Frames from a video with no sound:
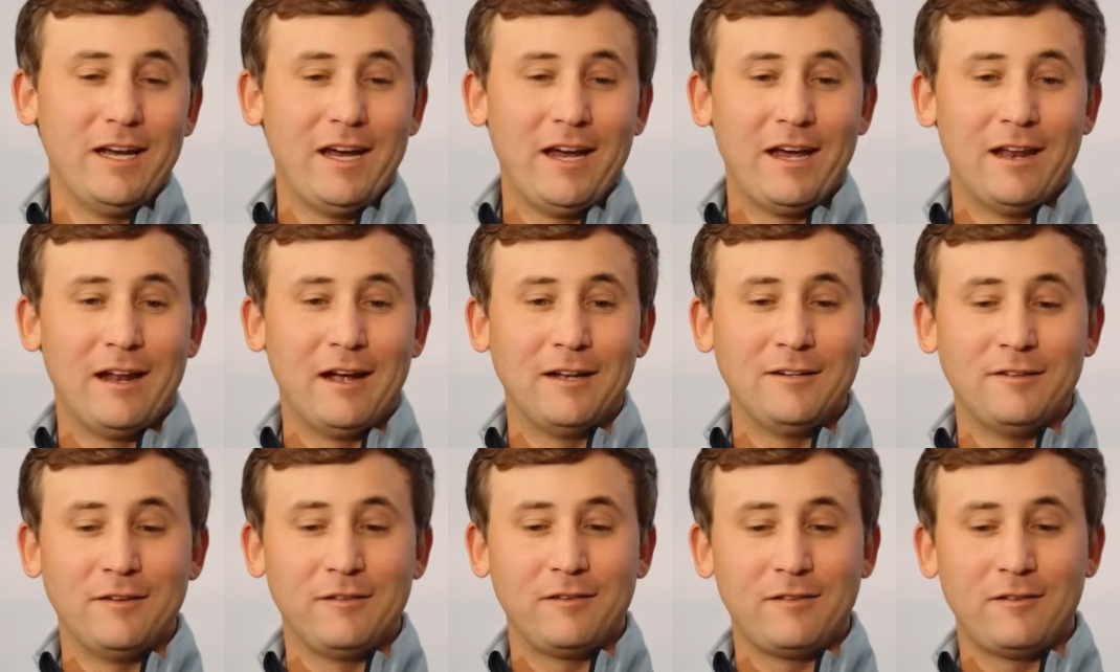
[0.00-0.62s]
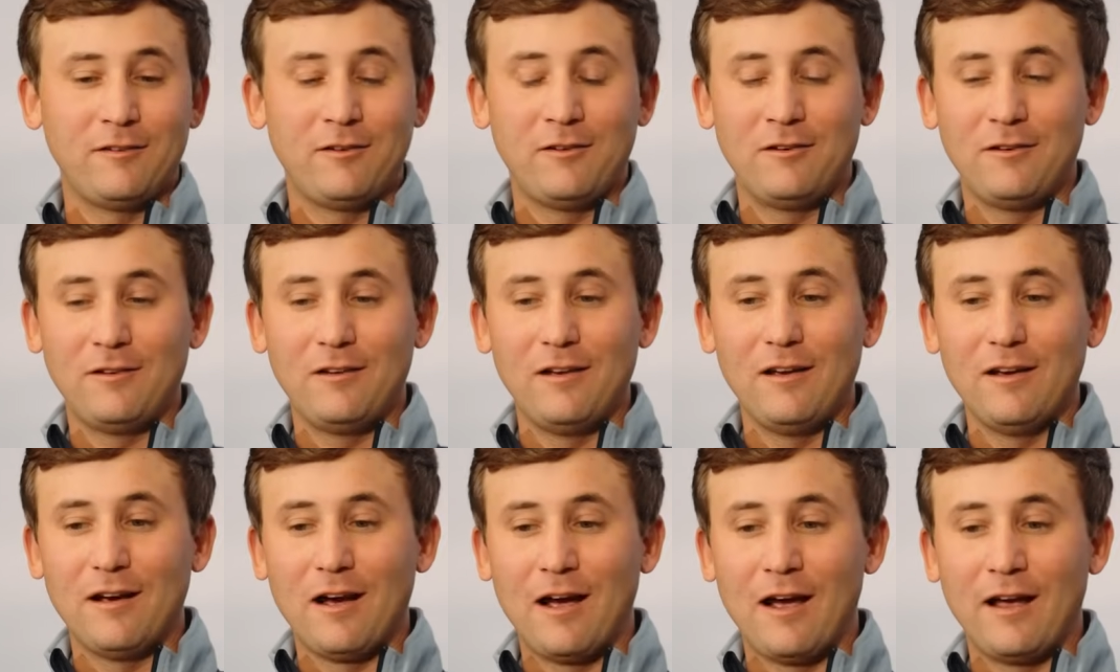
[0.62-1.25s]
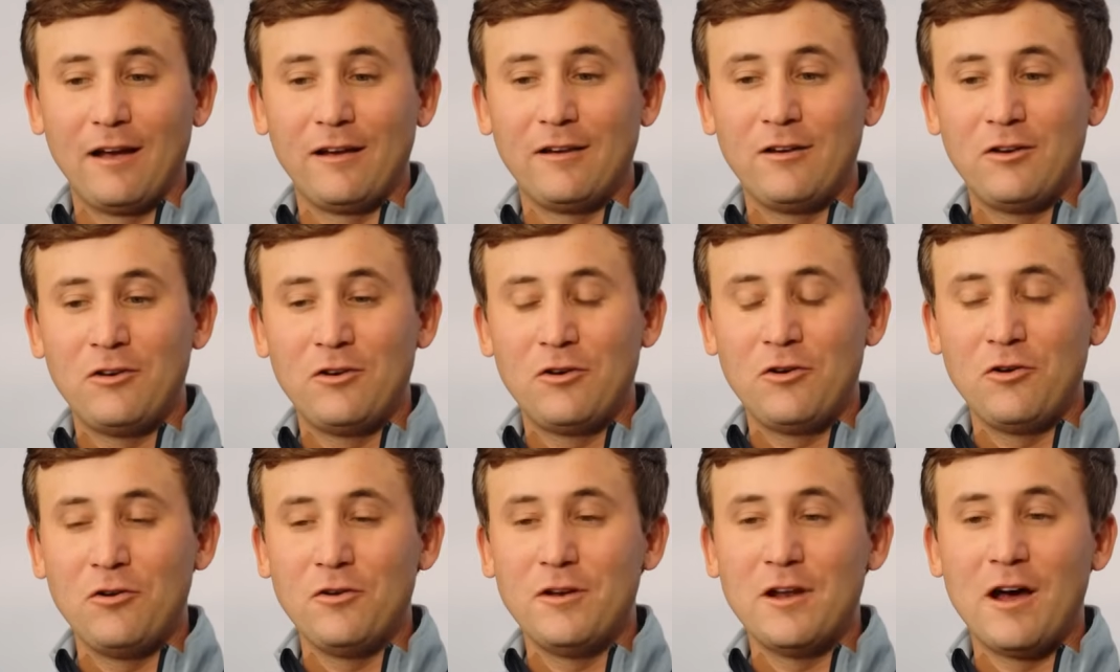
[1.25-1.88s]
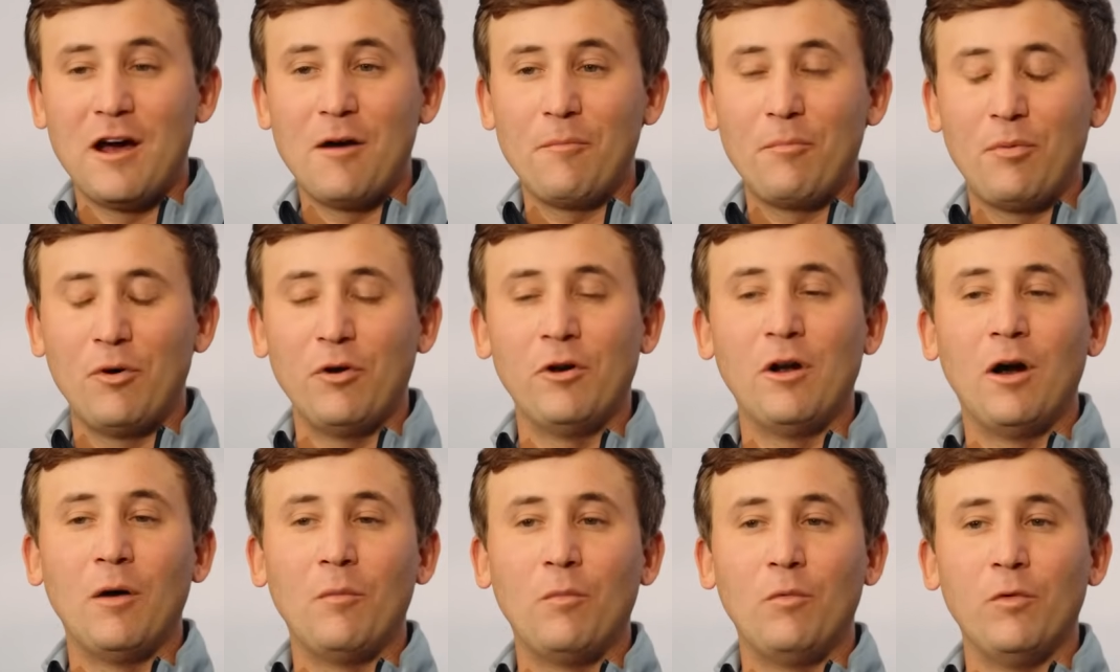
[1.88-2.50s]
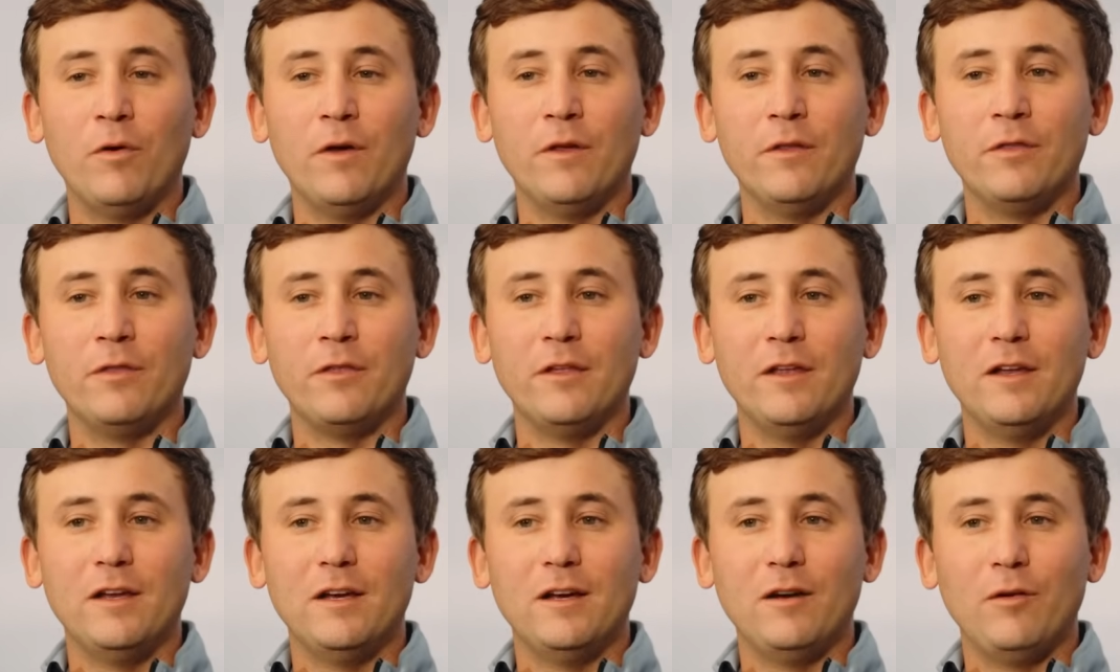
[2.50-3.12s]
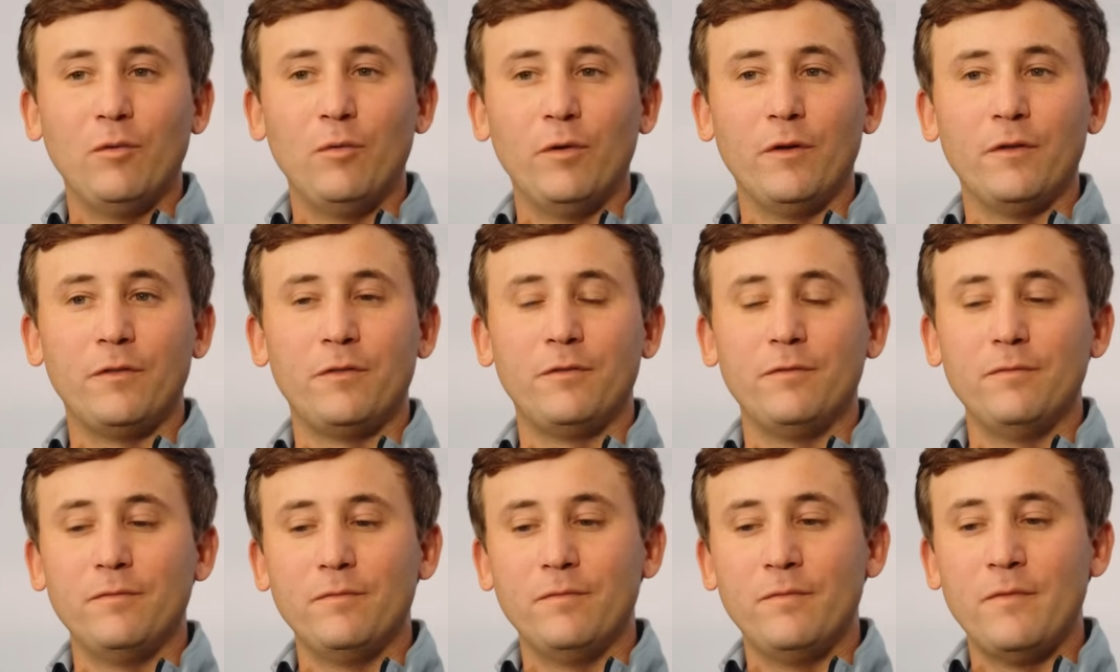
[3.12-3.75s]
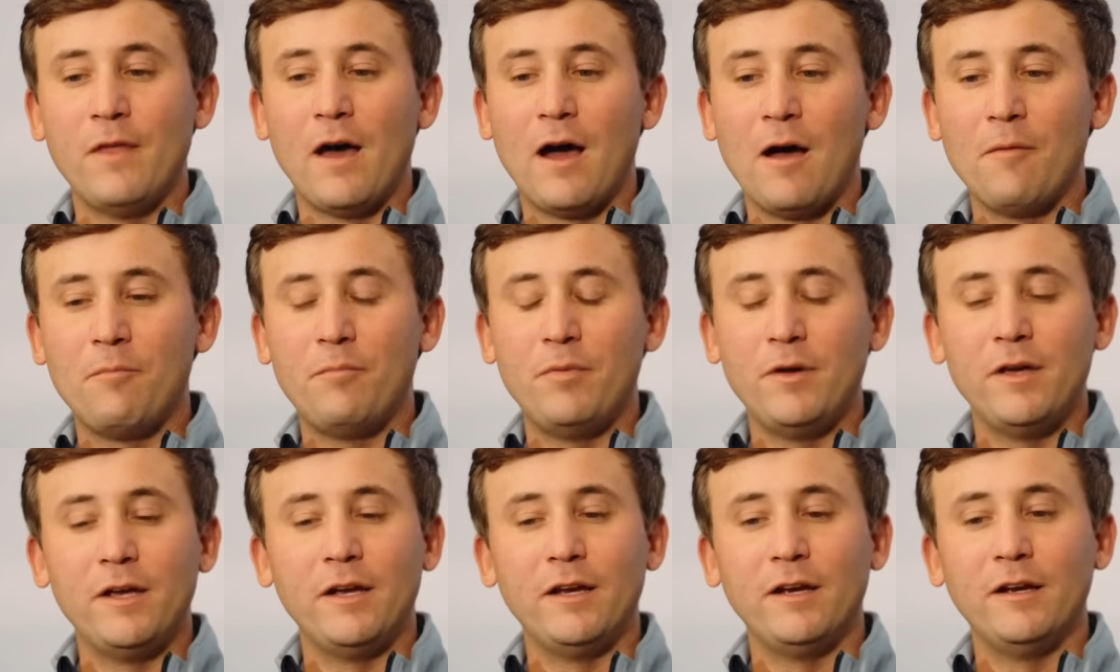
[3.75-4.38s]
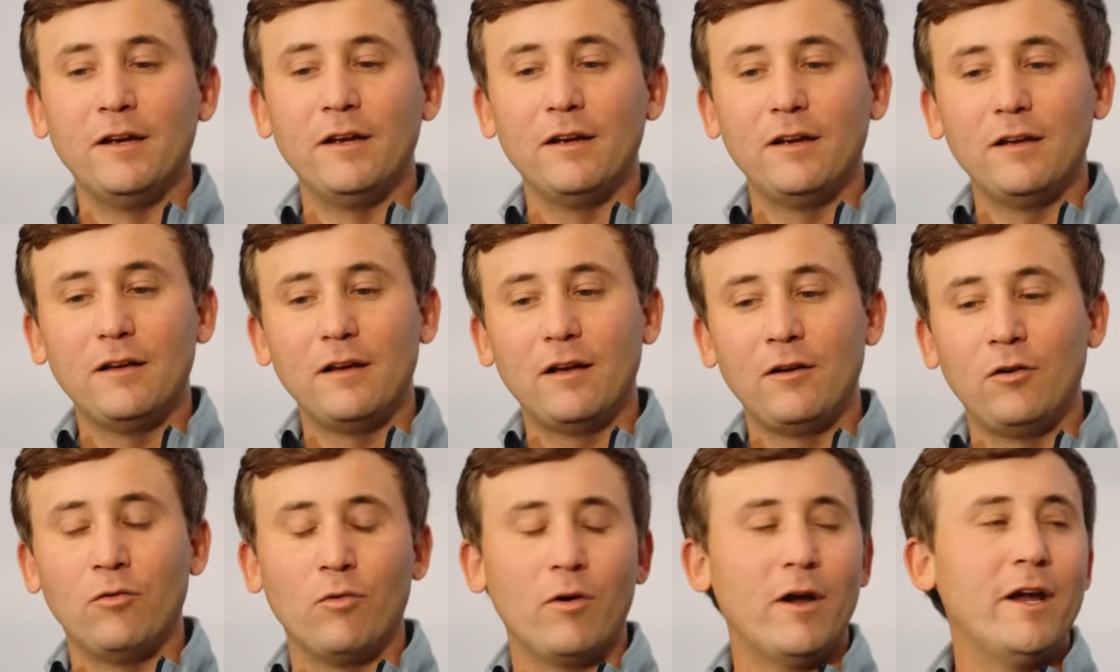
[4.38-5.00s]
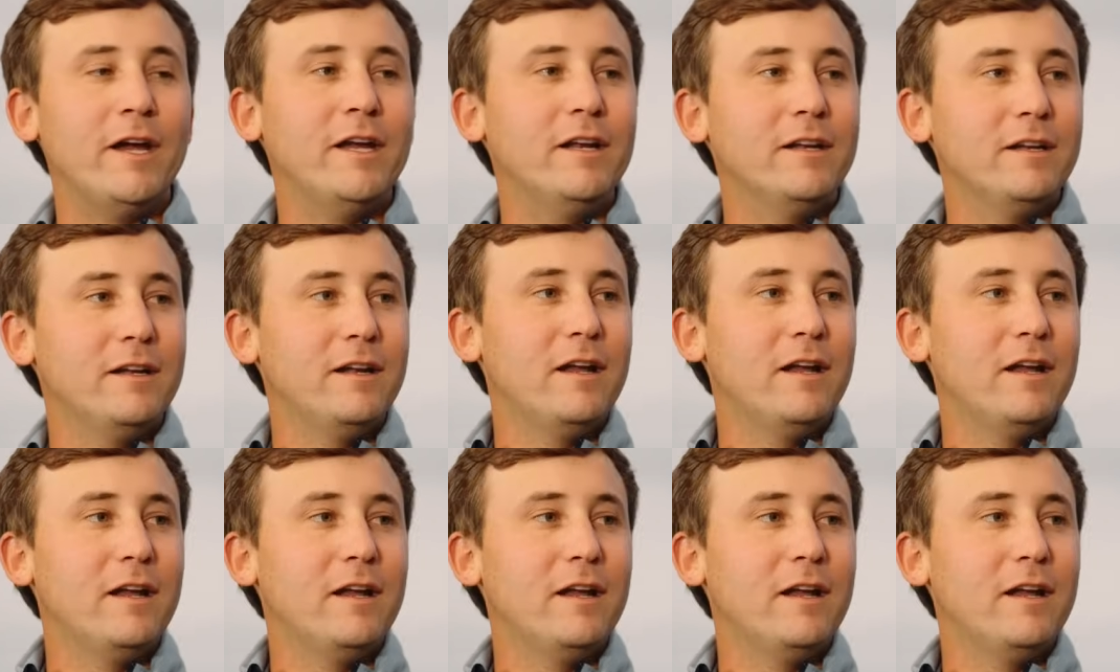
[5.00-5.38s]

and I just I could not put up with with not being great.